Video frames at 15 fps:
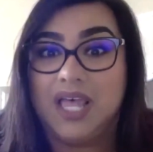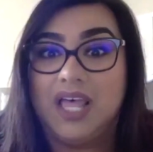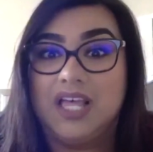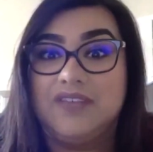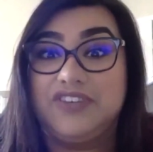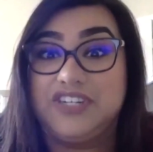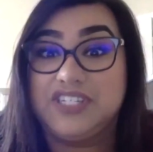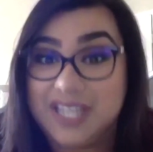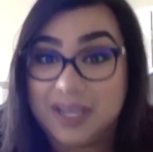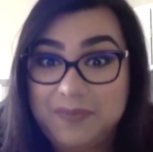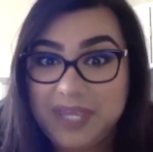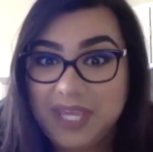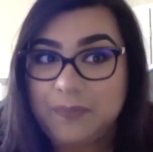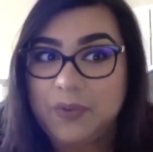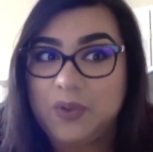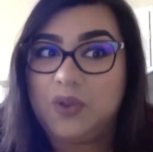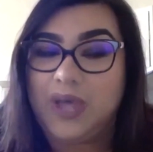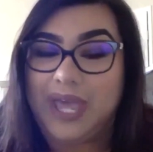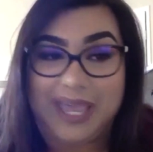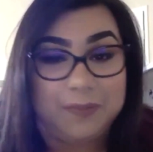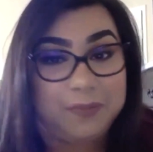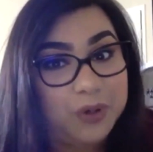For some people,
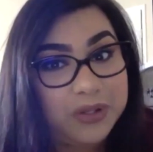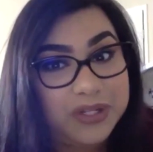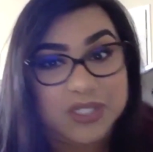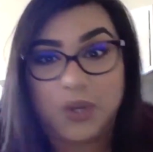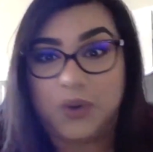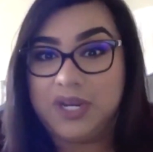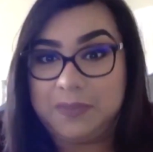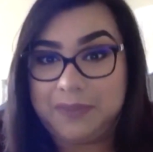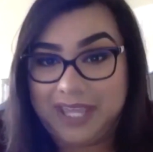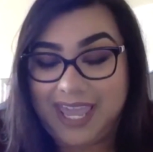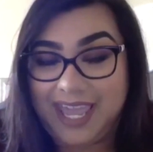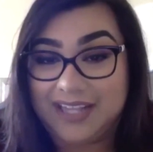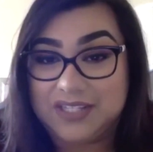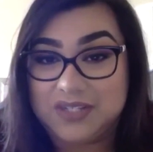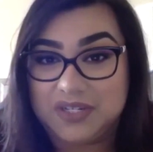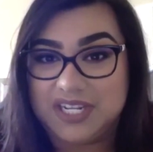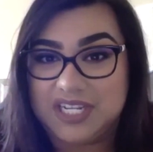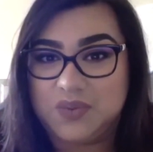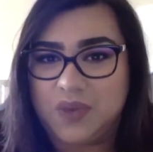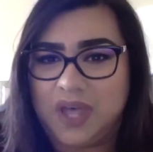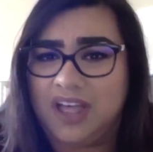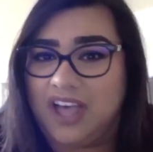April is going to be canceled
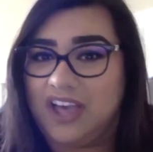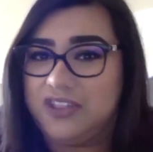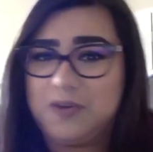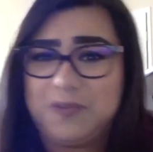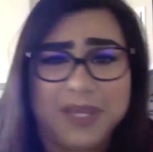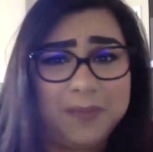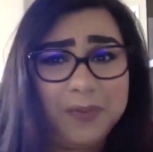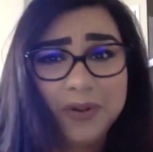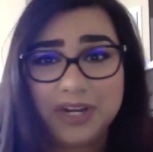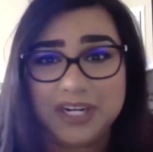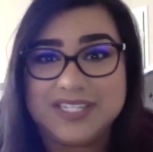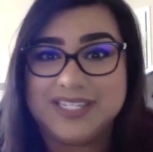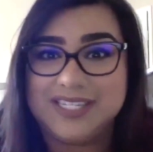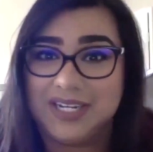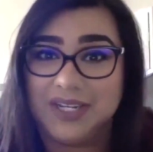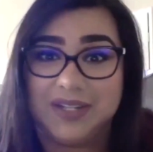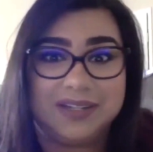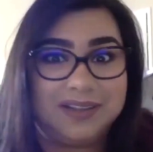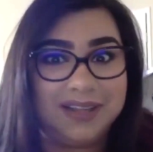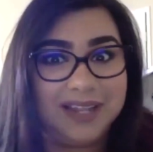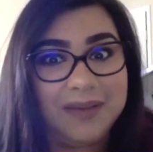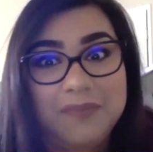as well. Other people are still
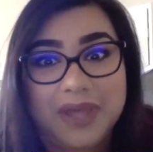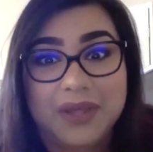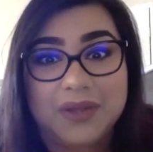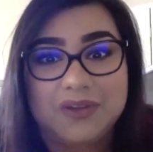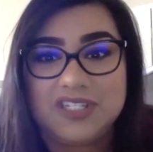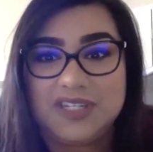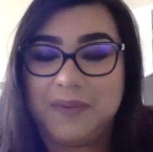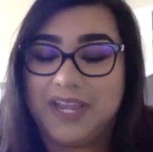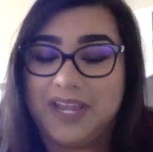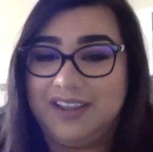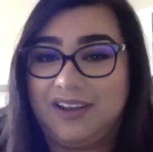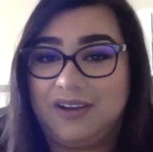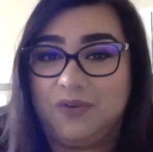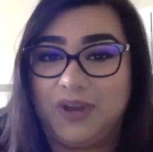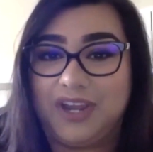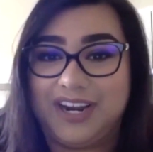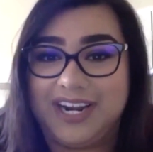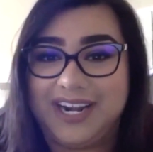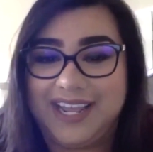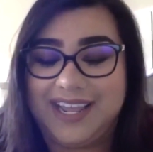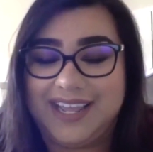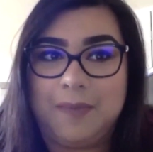in limbo depending on where it
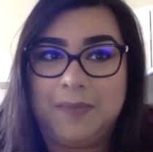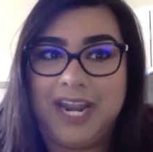is.